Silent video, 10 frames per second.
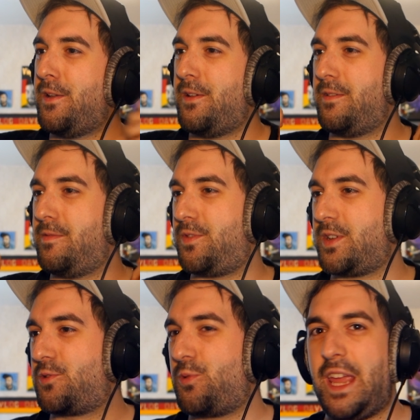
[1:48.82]
the
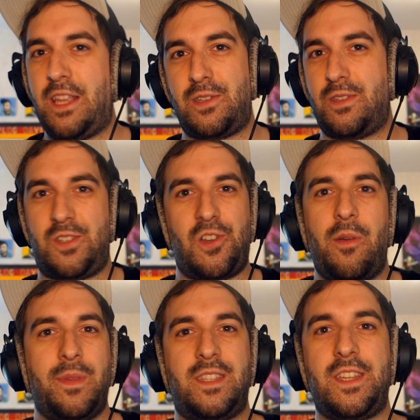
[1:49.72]
great
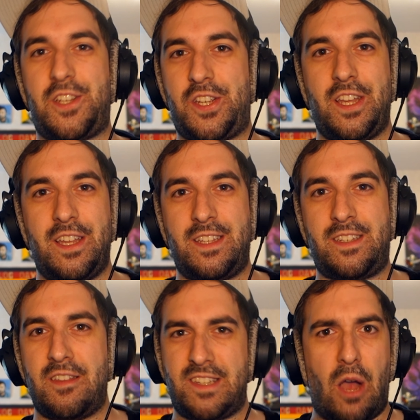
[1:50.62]
German dishes,
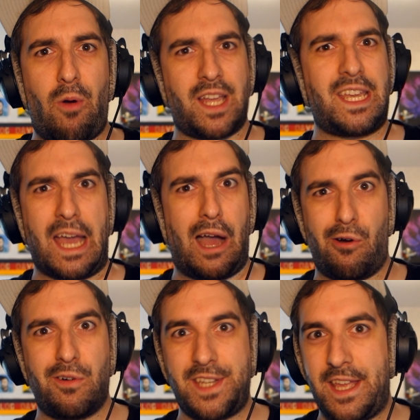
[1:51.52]

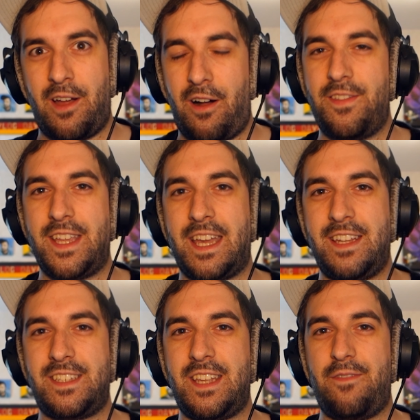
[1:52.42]
sauerkraut, and all that kind
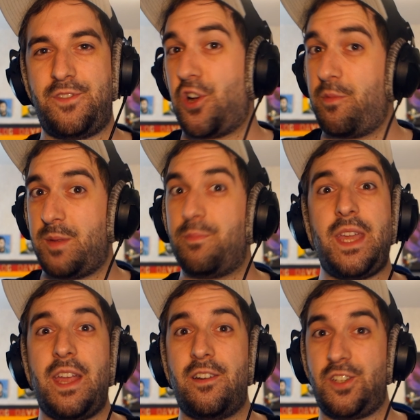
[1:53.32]
of stuff, German
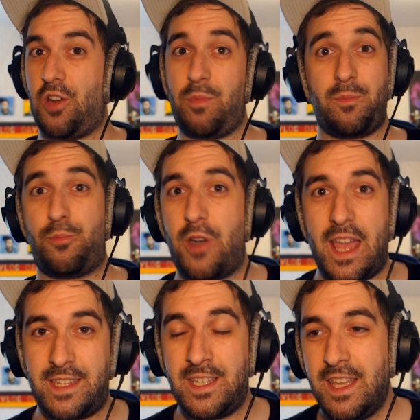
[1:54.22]
beer, German
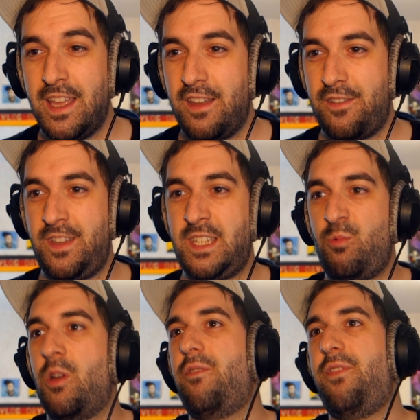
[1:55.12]
bread, things
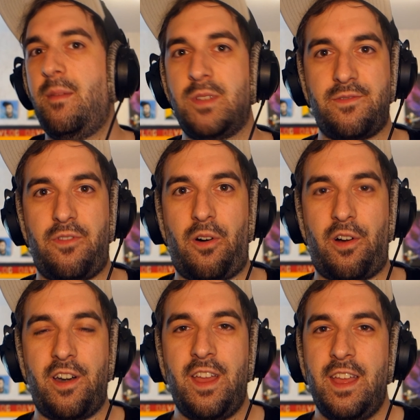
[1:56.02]
we are famous
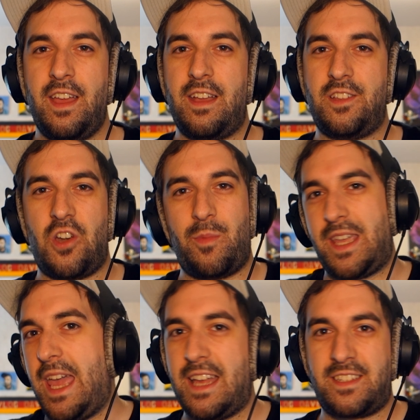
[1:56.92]
for, uh, German
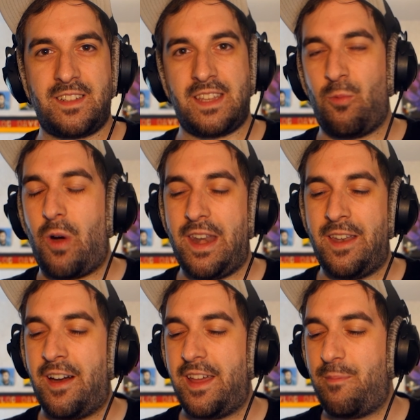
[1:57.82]
castles and
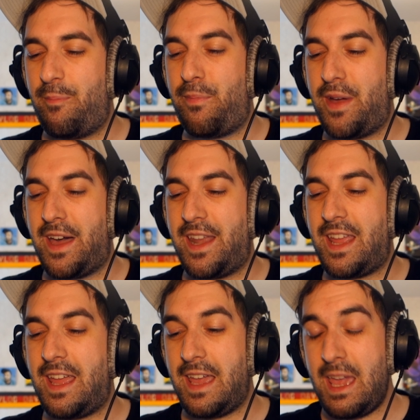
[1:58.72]
whatnot.
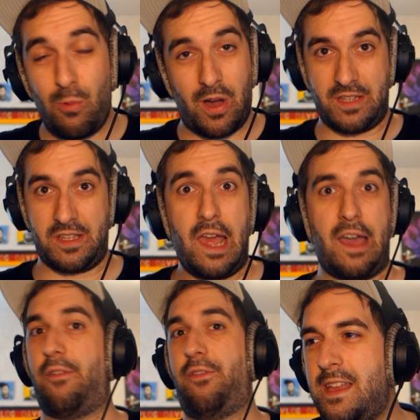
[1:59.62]
But it was
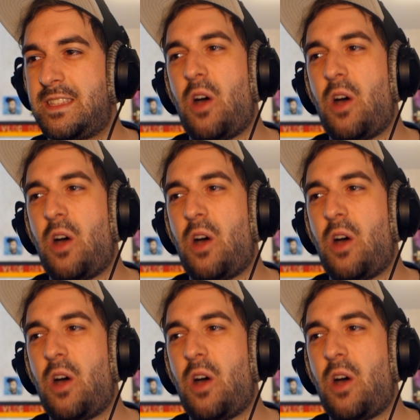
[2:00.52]
love. It's